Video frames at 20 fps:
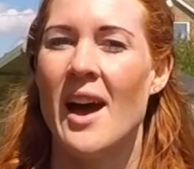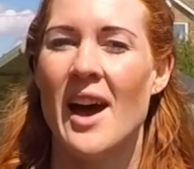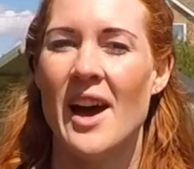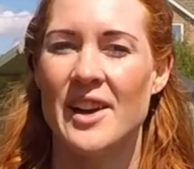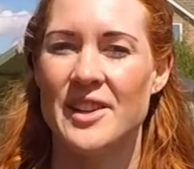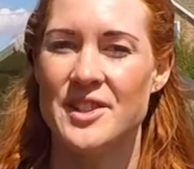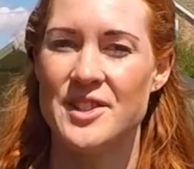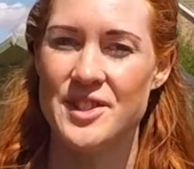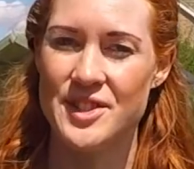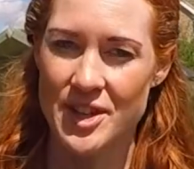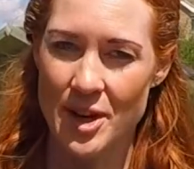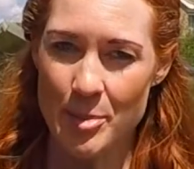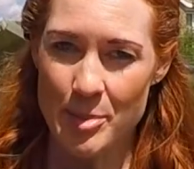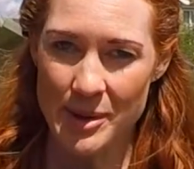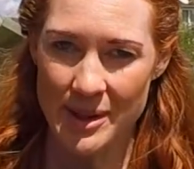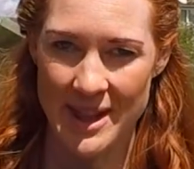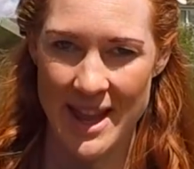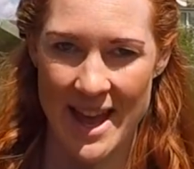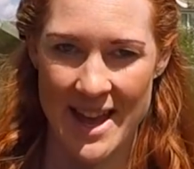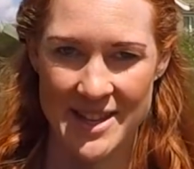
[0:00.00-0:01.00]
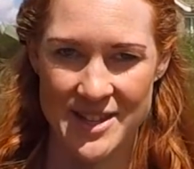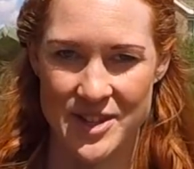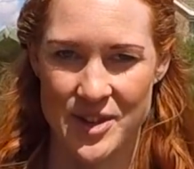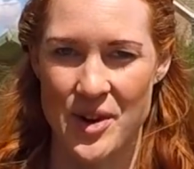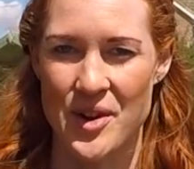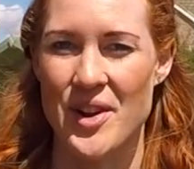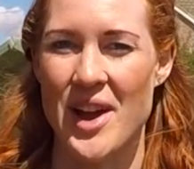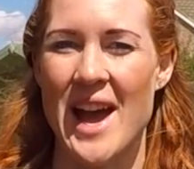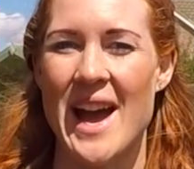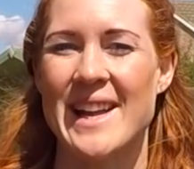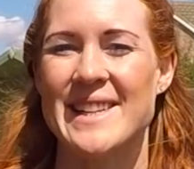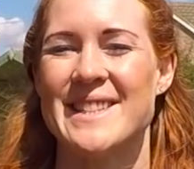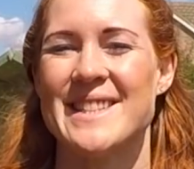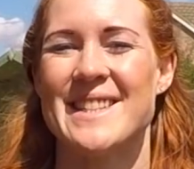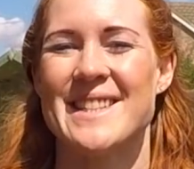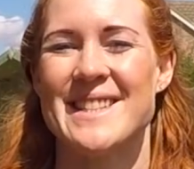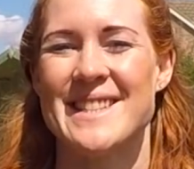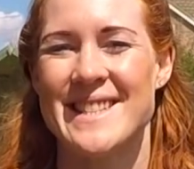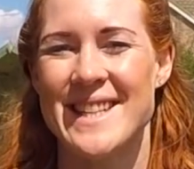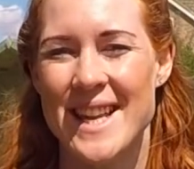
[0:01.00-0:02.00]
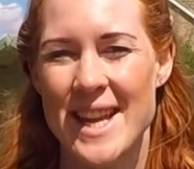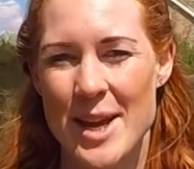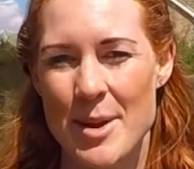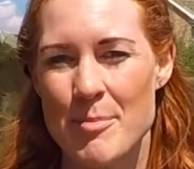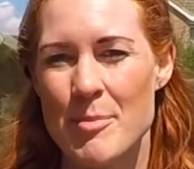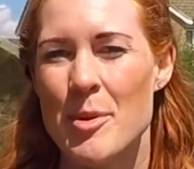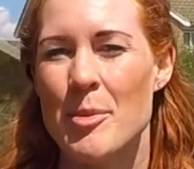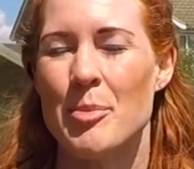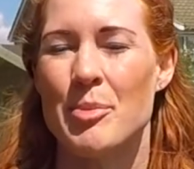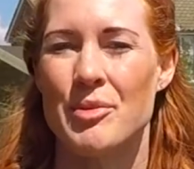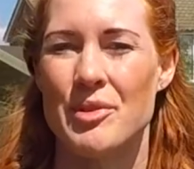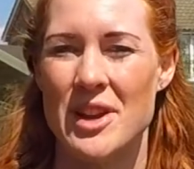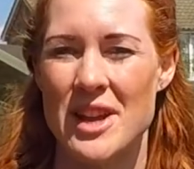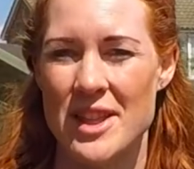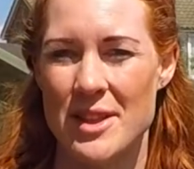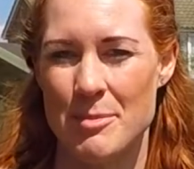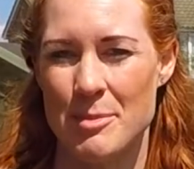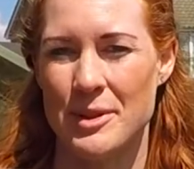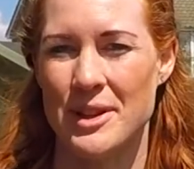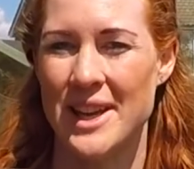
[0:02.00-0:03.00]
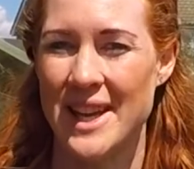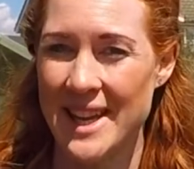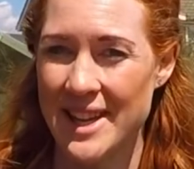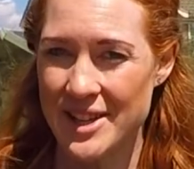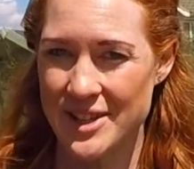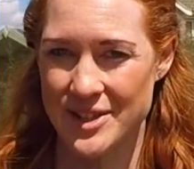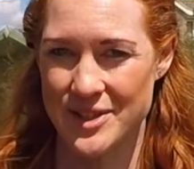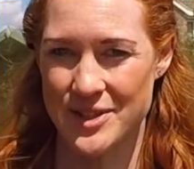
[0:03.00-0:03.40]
A double layer sock adds a slim, breathable inner